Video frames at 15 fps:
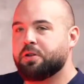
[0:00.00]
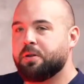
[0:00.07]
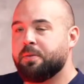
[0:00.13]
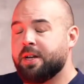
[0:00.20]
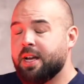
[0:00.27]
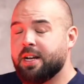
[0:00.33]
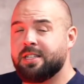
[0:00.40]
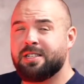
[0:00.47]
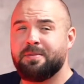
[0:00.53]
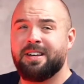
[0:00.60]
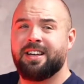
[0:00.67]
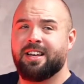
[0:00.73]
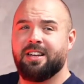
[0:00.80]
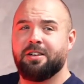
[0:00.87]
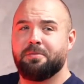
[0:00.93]
in a minute, and to
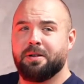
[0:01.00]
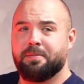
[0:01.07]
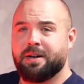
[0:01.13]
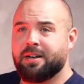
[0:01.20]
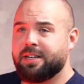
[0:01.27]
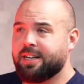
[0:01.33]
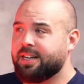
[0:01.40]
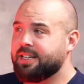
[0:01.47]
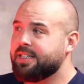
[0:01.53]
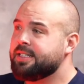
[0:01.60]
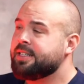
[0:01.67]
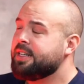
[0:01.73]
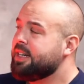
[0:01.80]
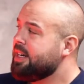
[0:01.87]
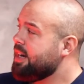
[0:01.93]
make it a little bit about United,
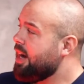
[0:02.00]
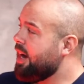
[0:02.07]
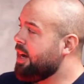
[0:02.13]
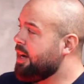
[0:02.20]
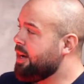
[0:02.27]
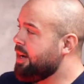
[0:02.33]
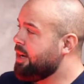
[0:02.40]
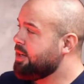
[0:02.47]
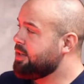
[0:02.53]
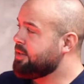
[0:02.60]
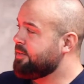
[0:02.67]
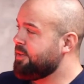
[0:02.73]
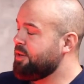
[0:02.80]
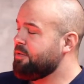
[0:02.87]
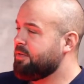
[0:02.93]
uh, there's a
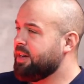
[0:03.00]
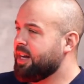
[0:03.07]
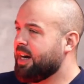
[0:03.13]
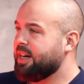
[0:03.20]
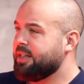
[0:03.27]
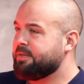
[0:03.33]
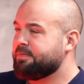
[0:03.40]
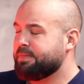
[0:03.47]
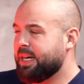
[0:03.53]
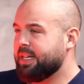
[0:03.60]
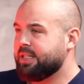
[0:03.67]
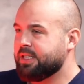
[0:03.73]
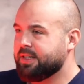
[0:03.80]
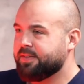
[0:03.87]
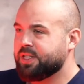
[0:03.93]
few United
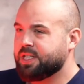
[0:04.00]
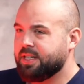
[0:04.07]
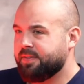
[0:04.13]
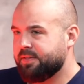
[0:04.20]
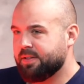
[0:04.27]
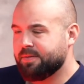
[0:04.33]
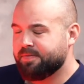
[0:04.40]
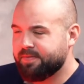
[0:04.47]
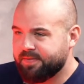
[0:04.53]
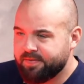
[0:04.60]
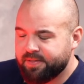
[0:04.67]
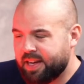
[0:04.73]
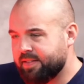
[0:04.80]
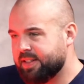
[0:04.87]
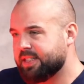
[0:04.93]
pages, obviously, for
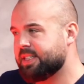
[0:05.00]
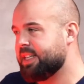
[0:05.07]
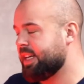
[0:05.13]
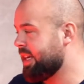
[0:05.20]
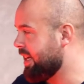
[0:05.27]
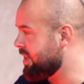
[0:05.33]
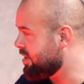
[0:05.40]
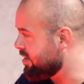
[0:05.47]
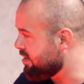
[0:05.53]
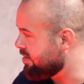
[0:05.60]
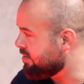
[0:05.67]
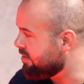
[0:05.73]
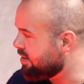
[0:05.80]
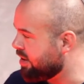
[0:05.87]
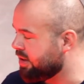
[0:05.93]
various tickets,
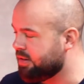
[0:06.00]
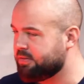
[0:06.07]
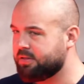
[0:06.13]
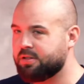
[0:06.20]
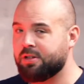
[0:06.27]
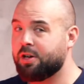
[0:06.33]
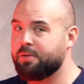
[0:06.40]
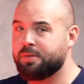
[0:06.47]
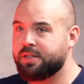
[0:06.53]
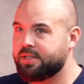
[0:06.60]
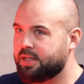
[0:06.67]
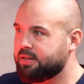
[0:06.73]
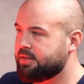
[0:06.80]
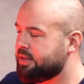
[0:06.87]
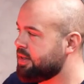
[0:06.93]
and, you know, because nobody
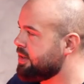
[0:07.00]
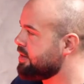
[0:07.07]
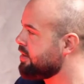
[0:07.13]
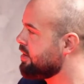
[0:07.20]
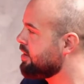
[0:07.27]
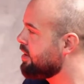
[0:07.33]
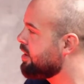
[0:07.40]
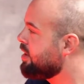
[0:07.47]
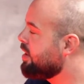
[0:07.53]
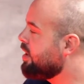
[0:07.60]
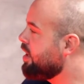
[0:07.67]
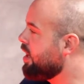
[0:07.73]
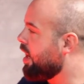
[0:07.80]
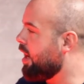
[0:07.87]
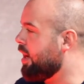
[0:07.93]
sells tickets on there.
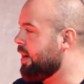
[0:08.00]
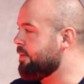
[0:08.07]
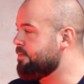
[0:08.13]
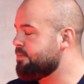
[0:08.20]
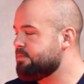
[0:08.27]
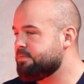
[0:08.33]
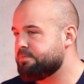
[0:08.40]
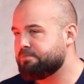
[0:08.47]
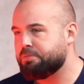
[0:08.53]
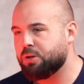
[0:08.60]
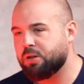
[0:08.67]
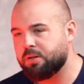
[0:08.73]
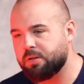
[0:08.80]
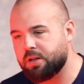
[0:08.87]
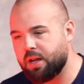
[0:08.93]
Um,
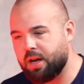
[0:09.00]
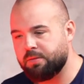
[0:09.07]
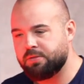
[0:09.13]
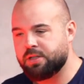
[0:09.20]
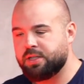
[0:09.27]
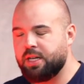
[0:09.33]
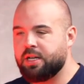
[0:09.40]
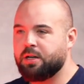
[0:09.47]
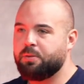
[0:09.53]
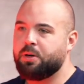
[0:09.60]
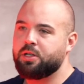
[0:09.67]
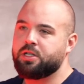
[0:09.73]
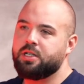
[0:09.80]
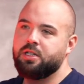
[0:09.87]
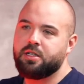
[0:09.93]
but I'm sick of
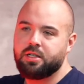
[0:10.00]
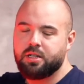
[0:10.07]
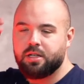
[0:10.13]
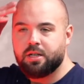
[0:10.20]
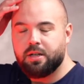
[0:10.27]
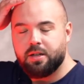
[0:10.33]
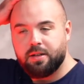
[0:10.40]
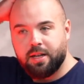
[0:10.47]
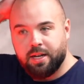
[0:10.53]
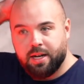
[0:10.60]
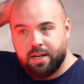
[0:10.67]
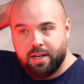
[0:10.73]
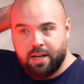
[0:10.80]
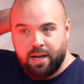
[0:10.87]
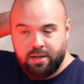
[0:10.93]
watching the, the
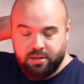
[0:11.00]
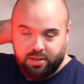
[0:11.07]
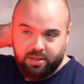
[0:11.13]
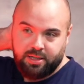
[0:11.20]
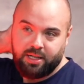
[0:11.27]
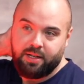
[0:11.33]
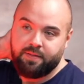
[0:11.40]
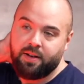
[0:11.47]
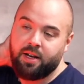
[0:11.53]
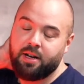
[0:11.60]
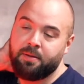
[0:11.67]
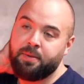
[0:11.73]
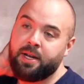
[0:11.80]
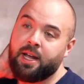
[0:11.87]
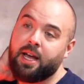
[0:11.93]
United games on the TV at the
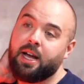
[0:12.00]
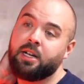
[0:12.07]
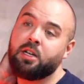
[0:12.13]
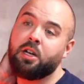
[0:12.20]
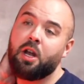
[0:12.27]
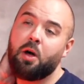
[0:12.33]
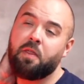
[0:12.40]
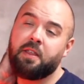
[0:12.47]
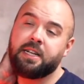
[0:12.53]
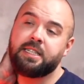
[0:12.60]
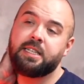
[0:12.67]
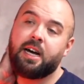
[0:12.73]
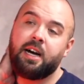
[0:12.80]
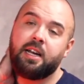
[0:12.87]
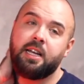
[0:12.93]
minute, and the
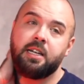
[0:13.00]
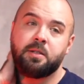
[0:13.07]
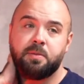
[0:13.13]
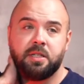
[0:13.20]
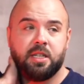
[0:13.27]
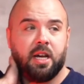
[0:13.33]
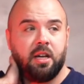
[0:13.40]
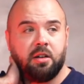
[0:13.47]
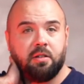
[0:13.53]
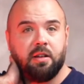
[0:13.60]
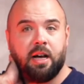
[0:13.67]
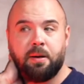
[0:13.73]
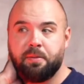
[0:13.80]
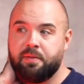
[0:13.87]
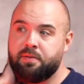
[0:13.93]
tiniest mistake will
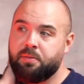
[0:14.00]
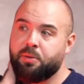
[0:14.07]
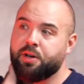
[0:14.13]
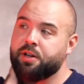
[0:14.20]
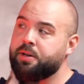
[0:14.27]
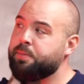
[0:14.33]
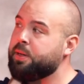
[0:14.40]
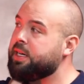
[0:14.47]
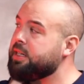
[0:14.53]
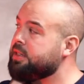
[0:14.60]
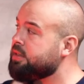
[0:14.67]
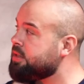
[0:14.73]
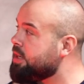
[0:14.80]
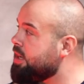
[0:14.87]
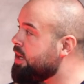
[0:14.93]
happen from one of the players.